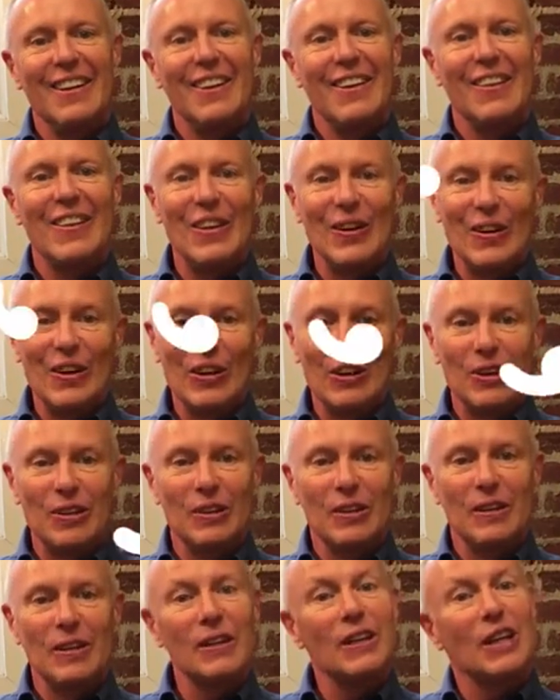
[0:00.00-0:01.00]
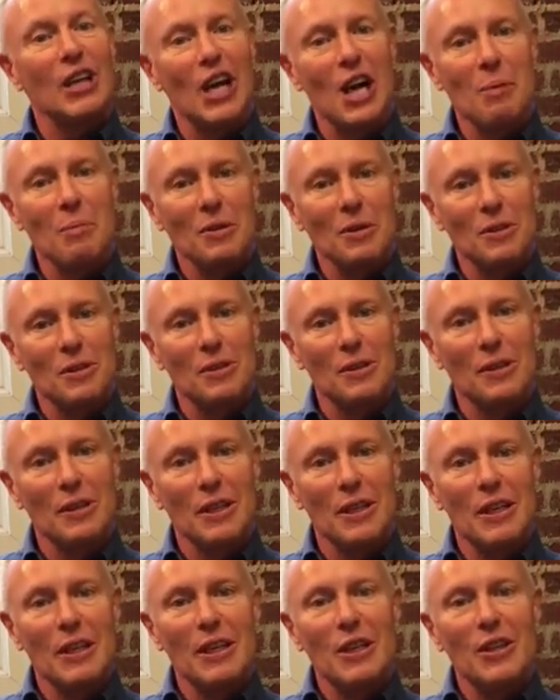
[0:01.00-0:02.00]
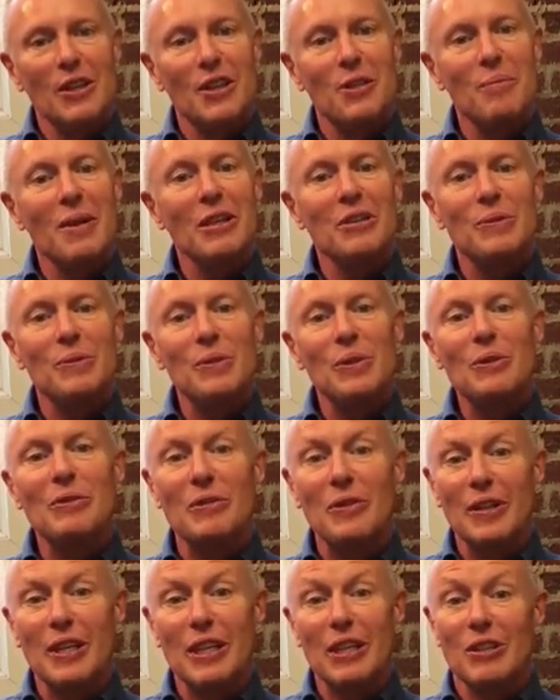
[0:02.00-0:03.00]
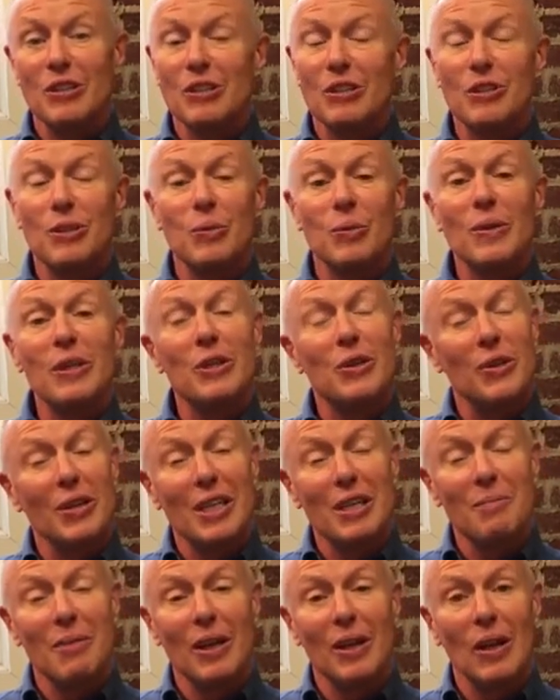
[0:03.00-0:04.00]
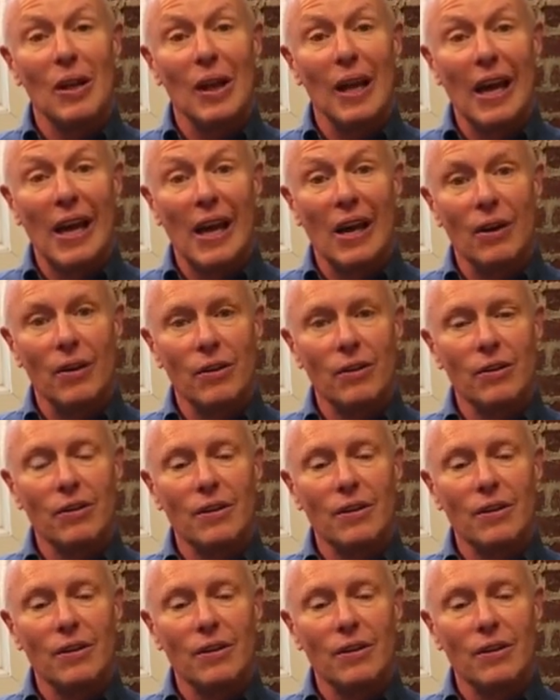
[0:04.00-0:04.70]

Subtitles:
Third, commas. The best rule for these is to read your email aloud.